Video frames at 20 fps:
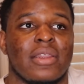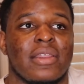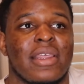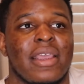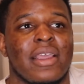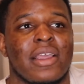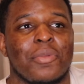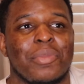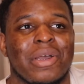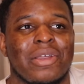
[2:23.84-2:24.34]

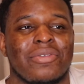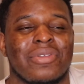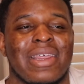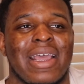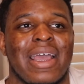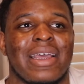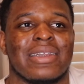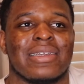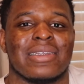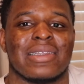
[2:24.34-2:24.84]
Thing about
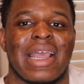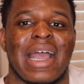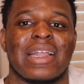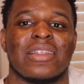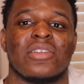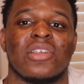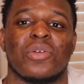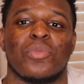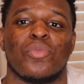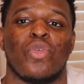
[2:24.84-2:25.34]
that is I
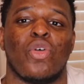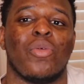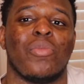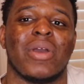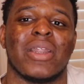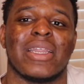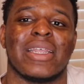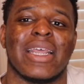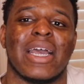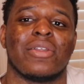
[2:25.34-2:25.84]
took more
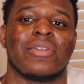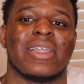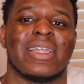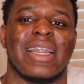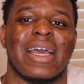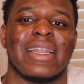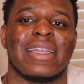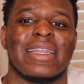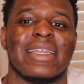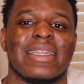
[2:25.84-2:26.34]
money out than
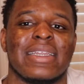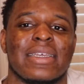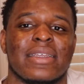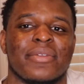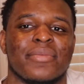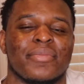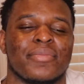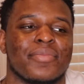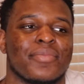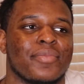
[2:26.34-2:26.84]
I
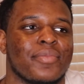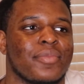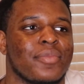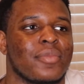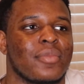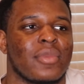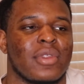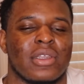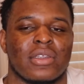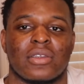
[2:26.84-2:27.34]
needed
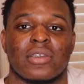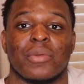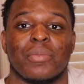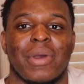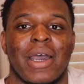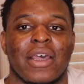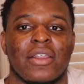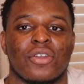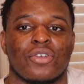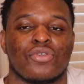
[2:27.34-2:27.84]
to
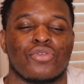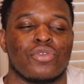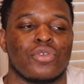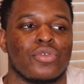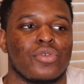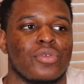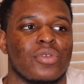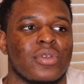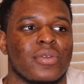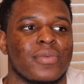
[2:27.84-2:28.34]
buy the
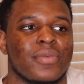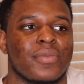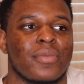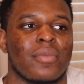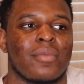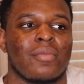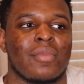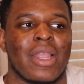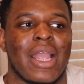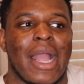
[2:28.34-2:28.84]
Cruze.
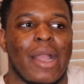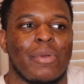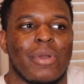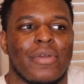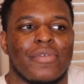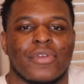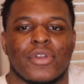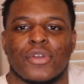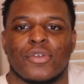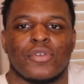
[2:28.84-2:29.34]

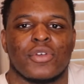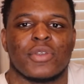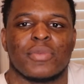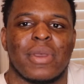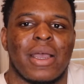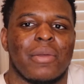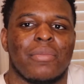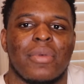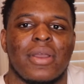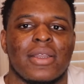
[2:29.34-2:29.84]
However, it was
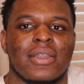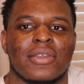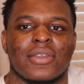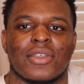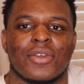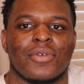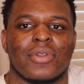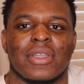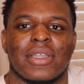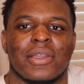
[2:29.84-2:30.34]
my money,
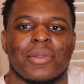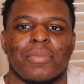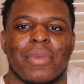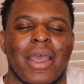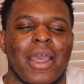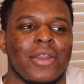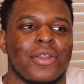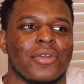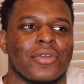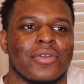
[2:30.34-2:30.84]
so it didn't
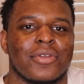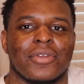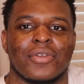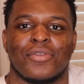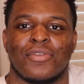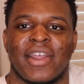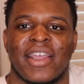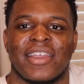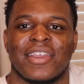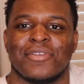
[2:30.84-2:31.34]
matter,
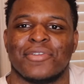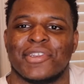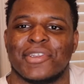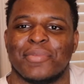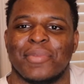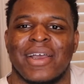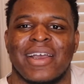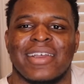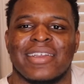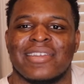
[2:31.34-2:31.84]
right? It was in
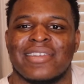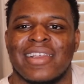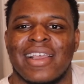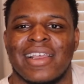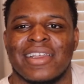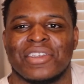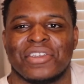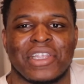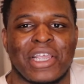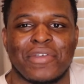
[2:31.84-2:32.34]
my
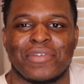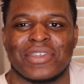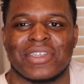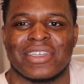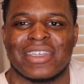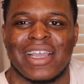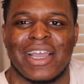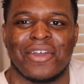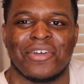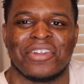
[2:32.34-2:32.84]
savings
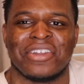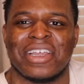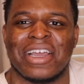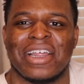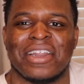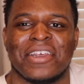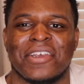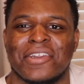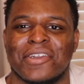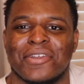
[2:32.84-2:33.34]
account and
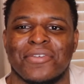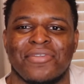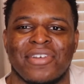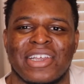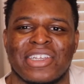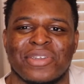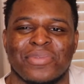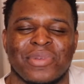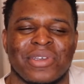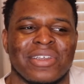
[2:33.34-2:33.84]
not in an
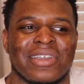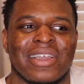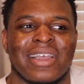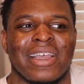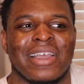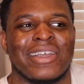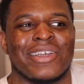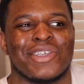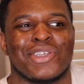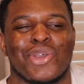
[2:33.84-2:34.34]
investment.
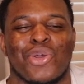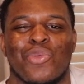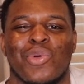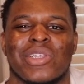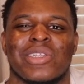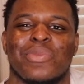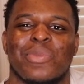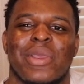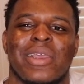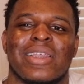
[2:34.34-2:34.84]
So it
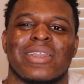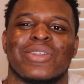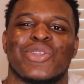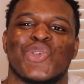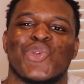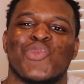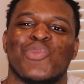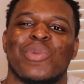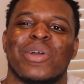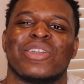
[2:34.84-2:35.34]
wasn't making
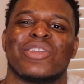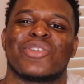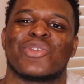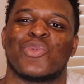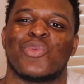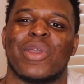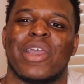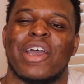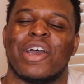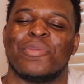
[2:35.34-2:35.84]
too much to
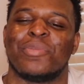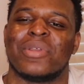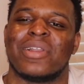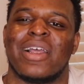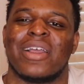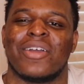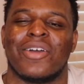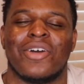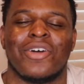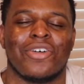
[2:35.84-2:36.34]
where I'd be
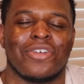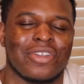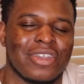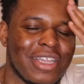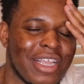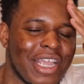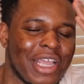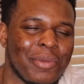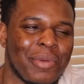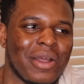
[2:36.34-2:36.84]
like, oh
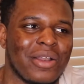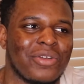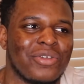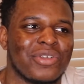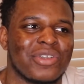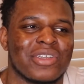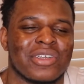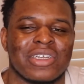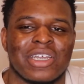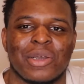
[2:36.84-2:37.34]
damn, I
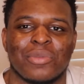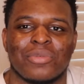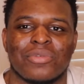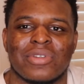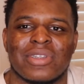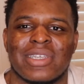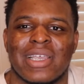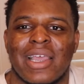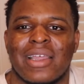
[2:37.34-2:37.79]
lost a couple